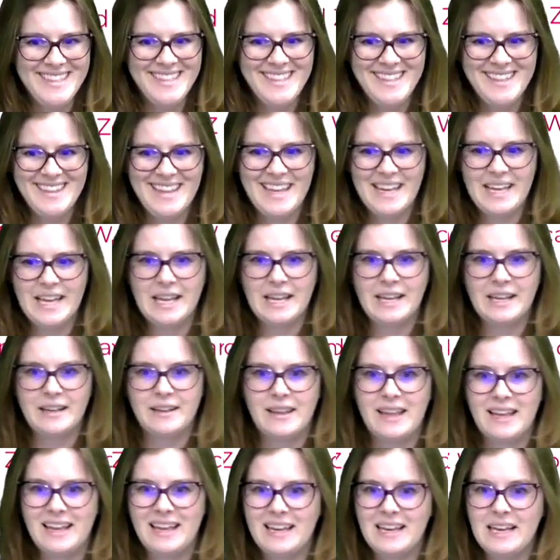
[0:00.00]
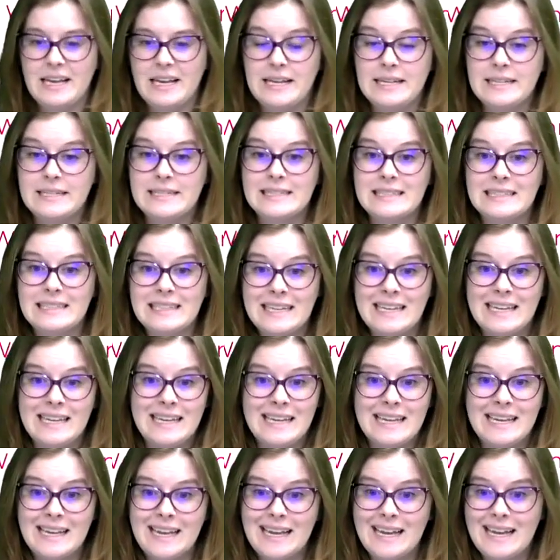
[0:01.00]
They can
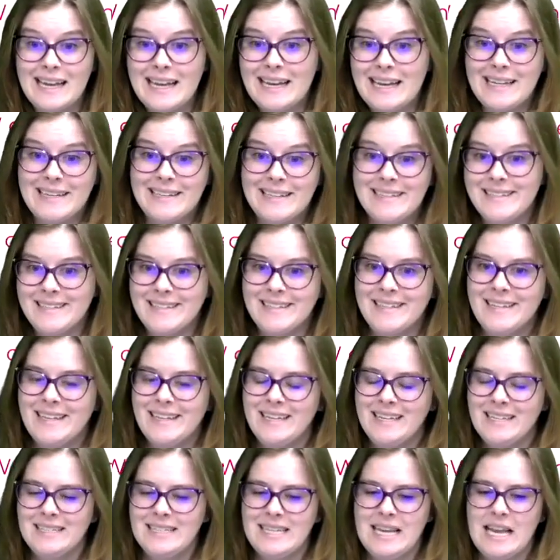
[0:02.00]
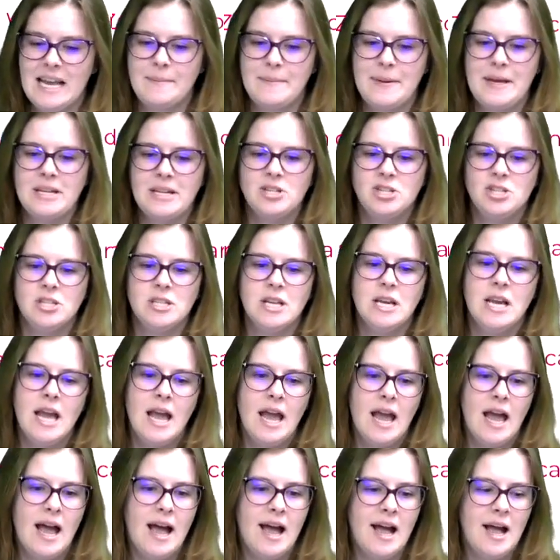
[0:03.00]
easily get damaged.
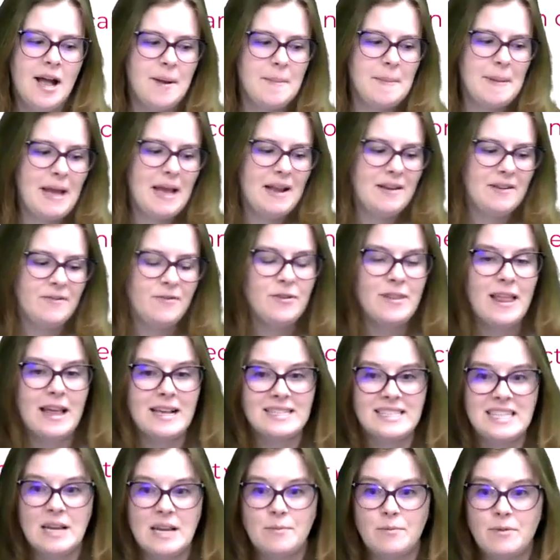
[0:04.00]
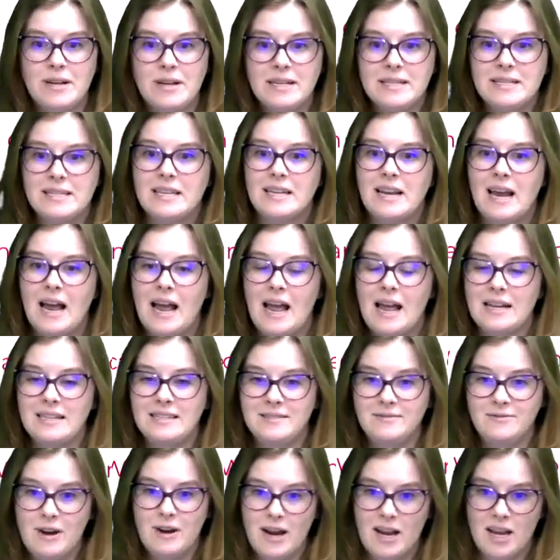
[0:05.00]
And for that same reason, I'd
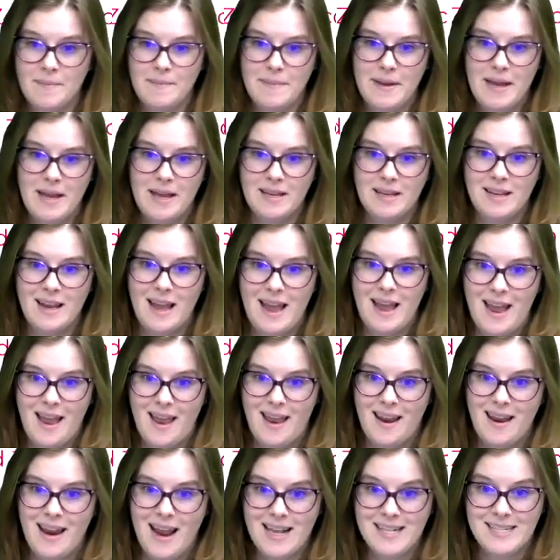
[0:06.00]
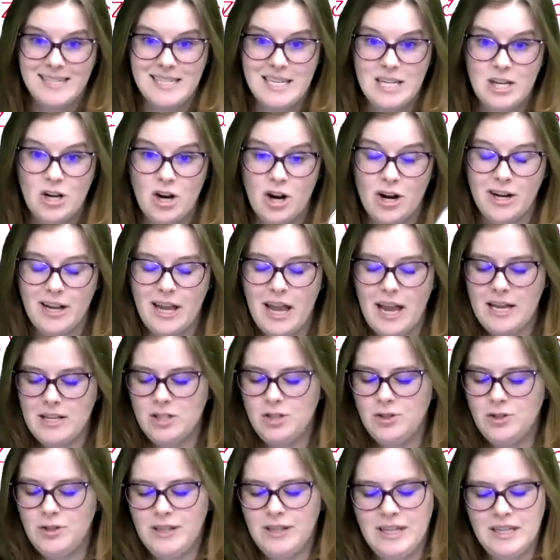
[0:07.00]
recommend an SD card case.
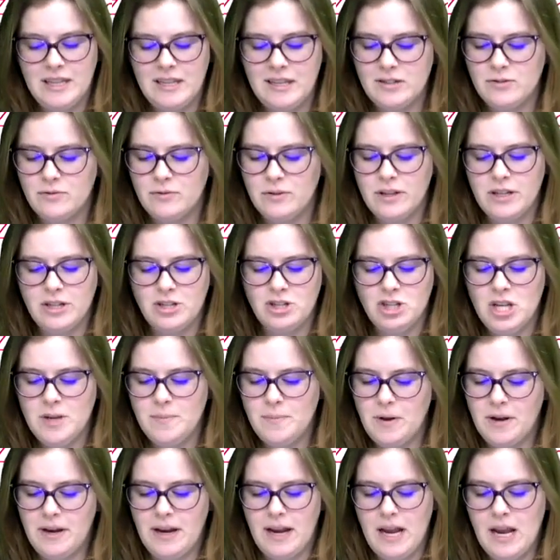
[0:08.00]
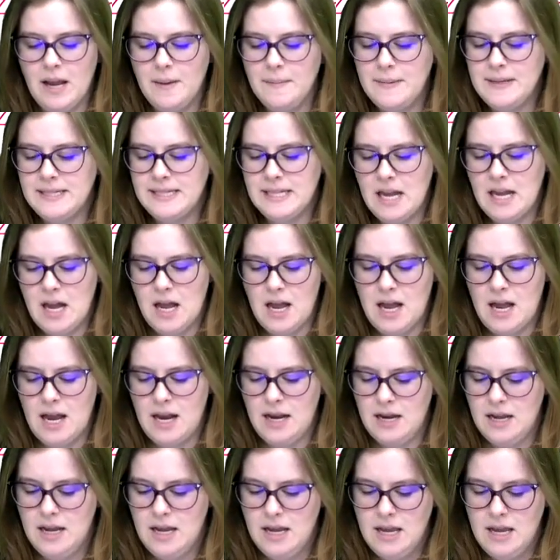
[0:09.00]
You can get these really cheap on Amazon.
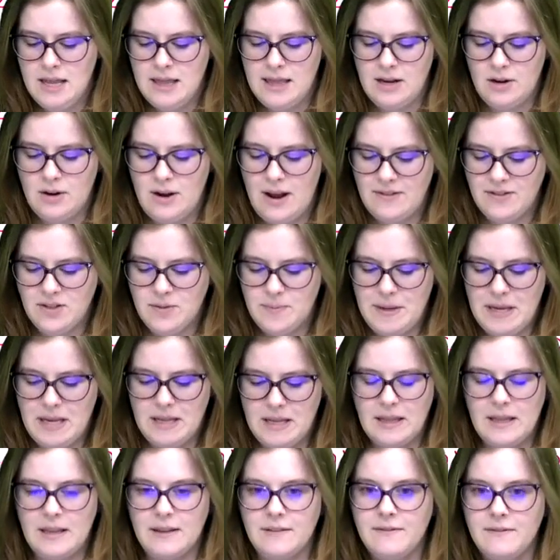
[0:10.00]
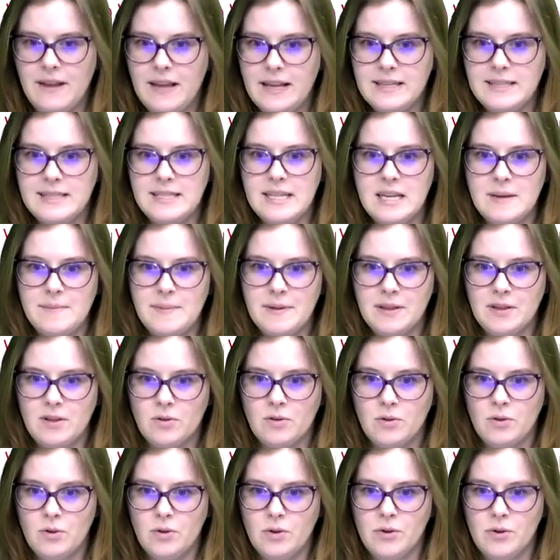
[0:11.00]
They don't have to be anything fancy, but they'll
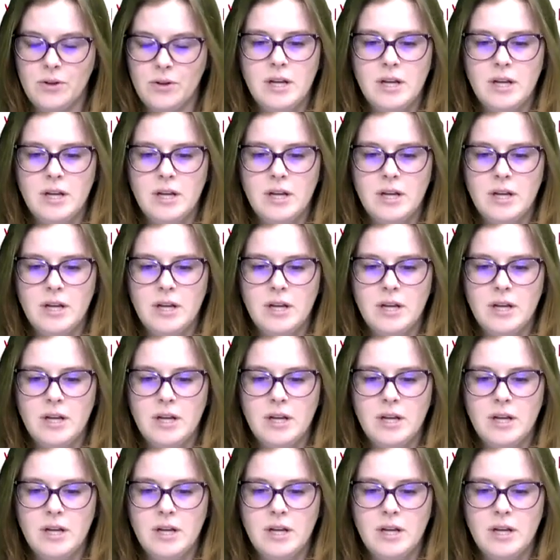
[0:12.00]
hold